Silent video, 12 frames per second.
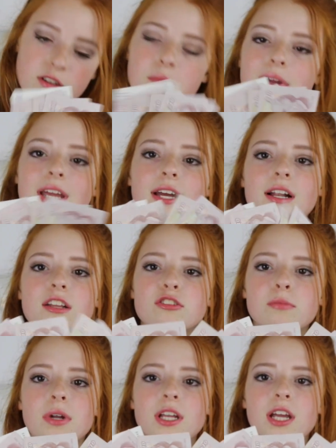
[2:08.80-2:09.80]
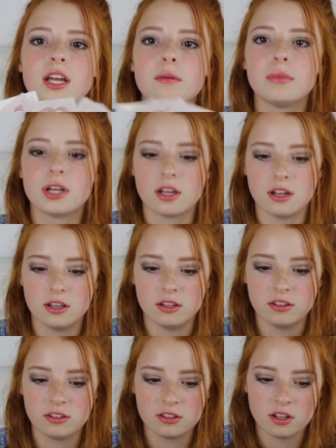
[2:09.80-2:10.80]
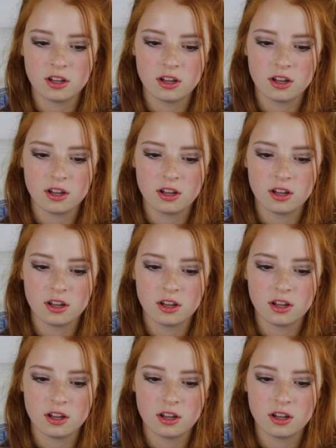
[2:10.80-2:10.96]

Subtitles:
some English money, because